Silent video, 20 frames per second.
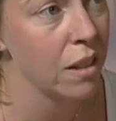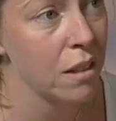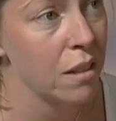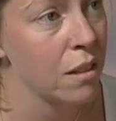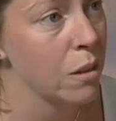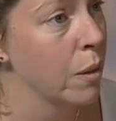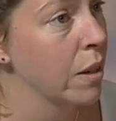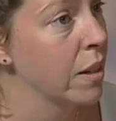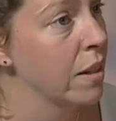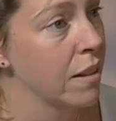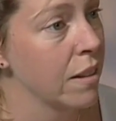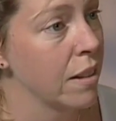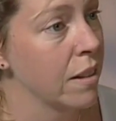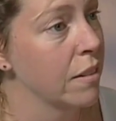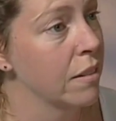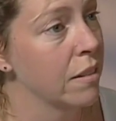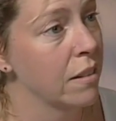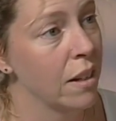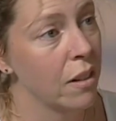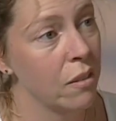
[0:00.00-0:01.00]
can do anything.
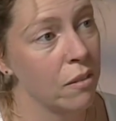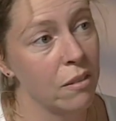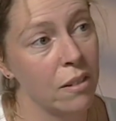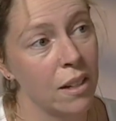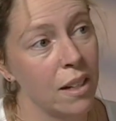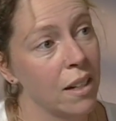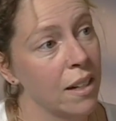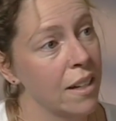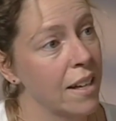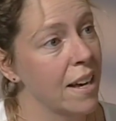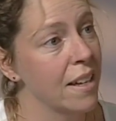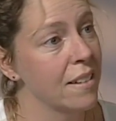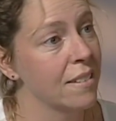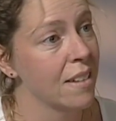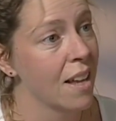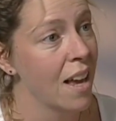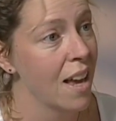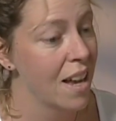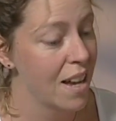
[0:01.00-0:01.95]
It really is.